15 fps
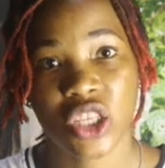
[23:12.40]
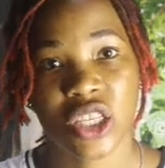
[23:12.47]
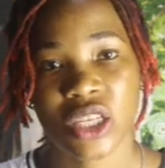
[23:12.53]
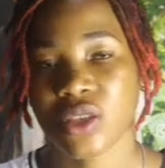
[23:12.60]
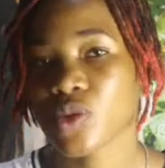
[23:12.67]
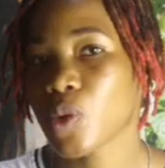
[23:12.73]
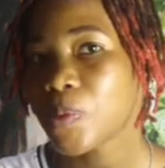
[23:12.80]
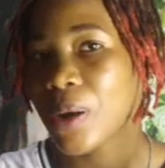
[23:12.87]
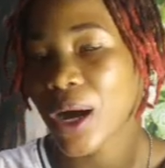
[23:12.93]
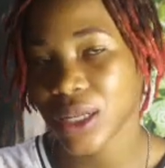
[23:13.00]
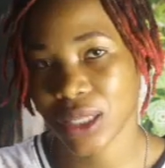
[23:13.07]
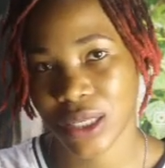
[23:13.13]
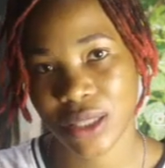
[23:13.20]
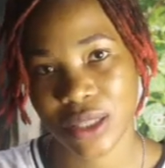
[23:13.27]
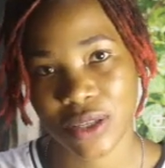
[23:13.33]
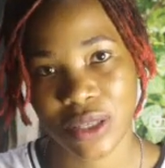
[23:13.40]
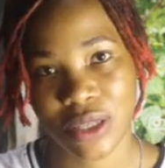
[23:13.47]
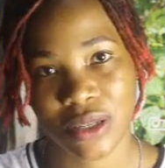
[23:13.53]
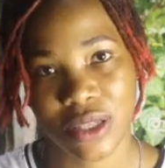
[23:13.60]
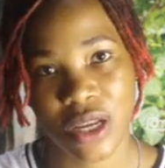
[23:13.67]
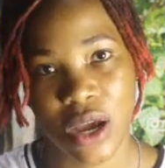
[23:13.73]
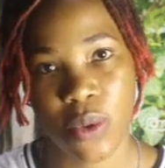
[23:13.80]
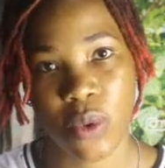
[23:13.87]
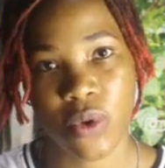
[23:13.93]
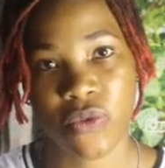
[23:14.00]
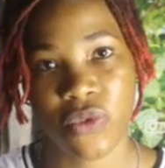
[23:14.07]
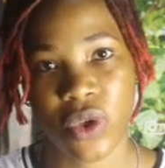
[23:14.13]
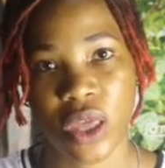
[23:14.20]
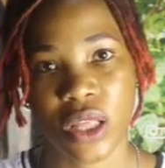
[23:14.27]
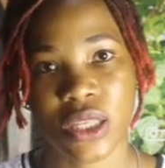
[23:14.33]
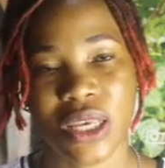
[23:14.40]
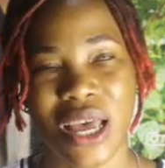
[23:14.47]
there's no pattern to the down of it.